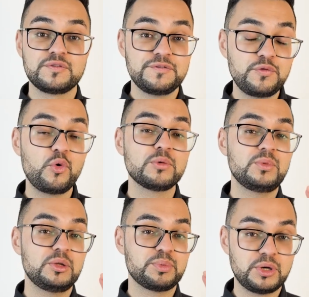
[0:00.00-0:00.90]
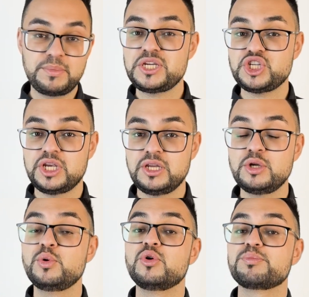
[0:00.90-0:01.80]
formal permission
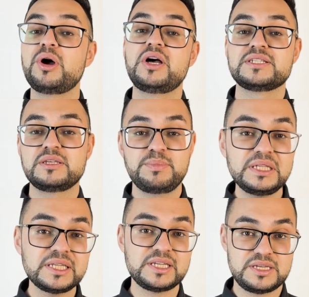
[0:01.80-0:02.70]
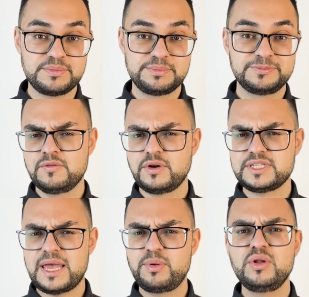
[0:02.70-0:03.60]
or possibility. For
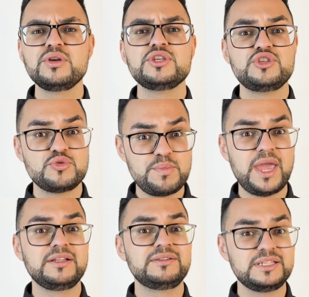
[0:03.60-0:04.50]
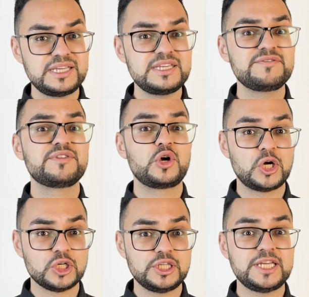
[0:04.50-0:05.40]
example, you may leave
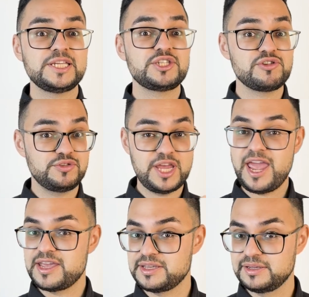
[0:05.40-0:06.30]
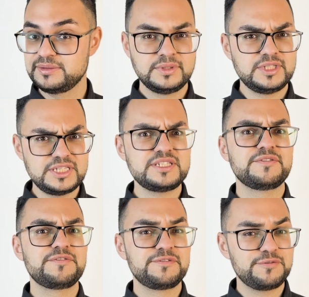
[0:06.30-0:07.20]
early today. This is a
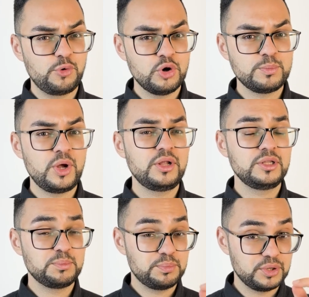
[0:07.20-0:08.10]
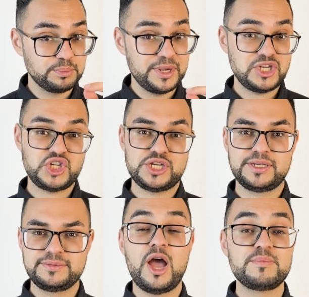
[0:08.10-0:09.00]
formal permission.
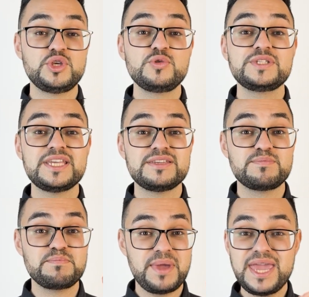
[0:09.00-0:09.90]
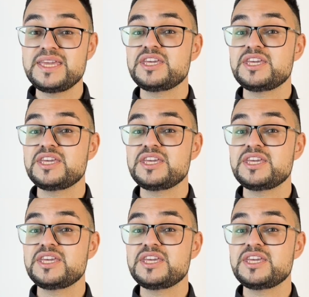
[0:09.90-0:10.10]
I'm using may